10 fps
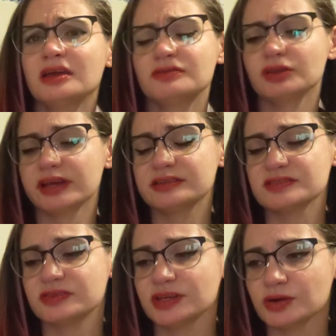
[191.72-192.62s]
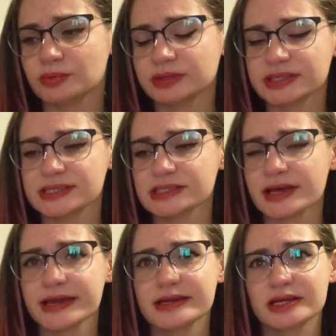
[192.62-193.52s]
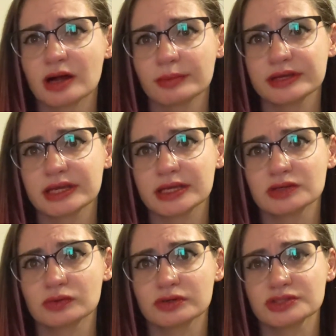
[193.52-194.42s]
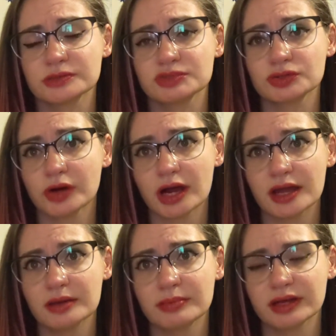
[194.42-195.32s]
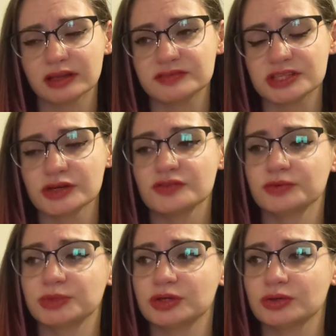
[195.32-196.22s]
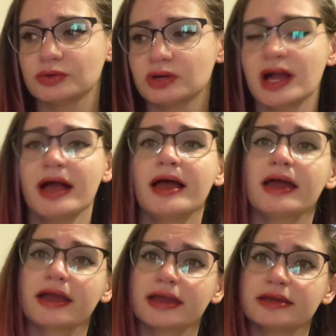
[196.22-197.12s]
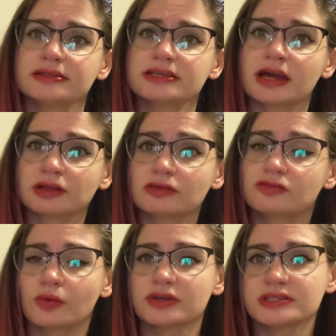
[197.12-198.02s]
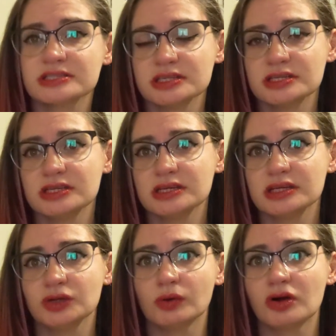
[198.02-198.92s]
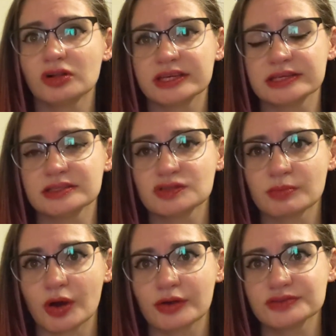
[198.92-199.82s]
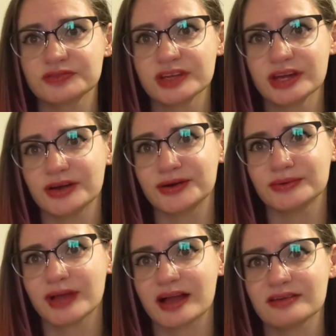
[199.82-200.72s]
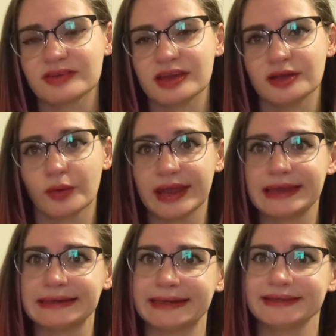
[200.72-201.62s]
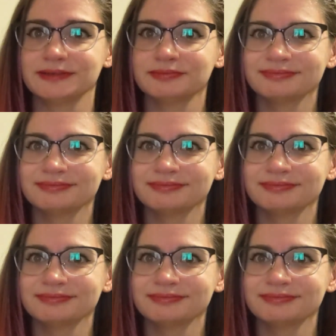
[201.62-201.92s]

If you like this video, please like, comment, and or subscribe. I'd love to hear from you. And I look forward to seeing you all in tomorrow's video. Have a great night.